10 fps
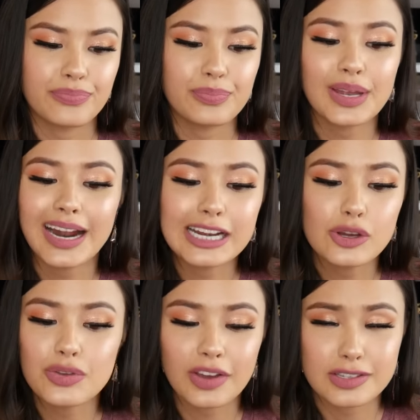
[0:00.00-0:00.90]
But I know
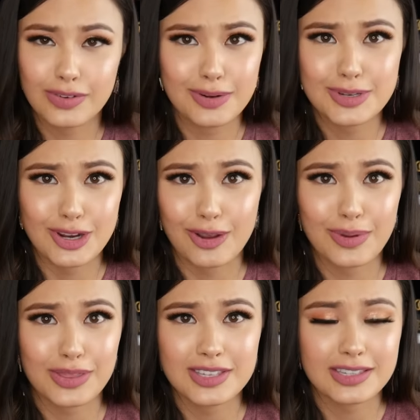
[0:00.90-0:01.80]
you guys have heard me talk
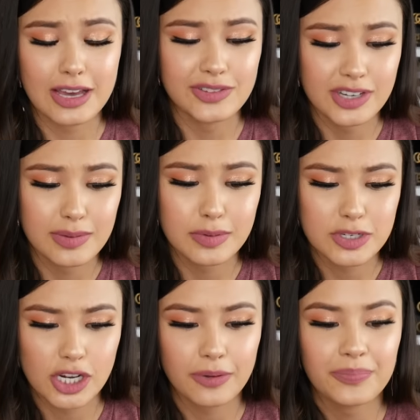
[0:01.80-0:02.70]
about these 1,000 times on my
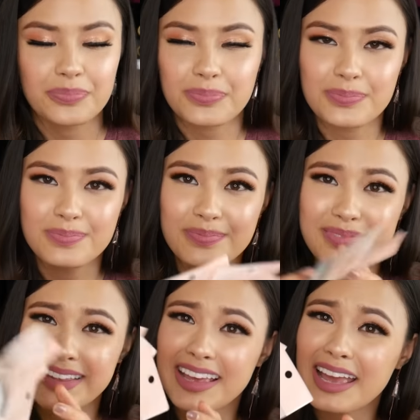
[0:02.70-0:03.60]
channel.
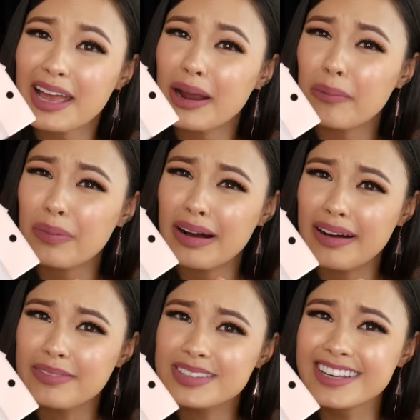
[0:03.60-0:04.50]
Air
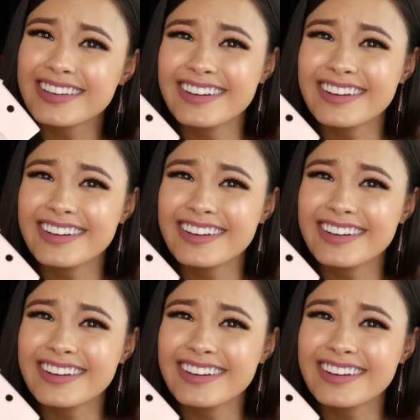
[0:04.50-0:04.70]
puffs.